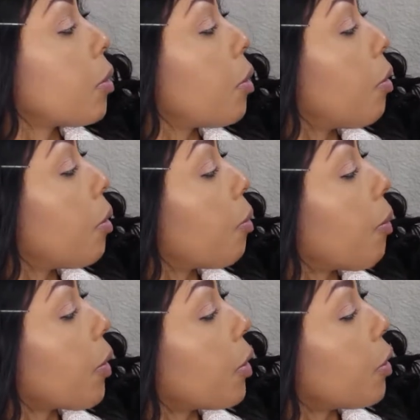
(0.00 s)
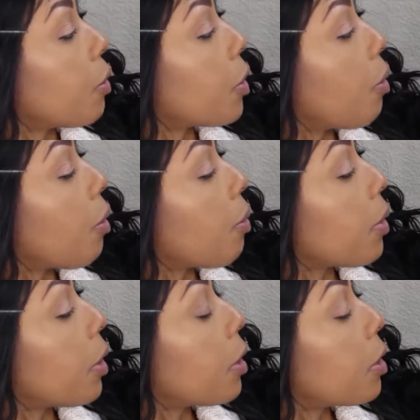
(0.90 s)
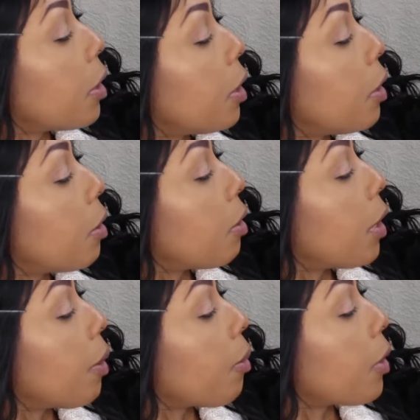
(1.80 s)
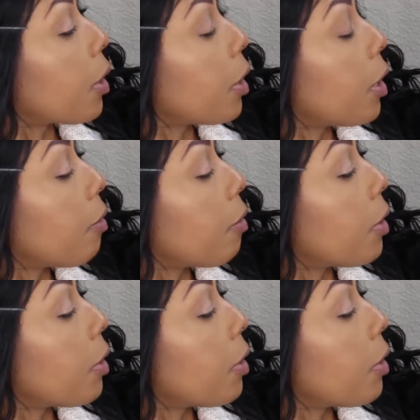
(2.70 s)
what we're going to do is go in with this color, and we're going to cover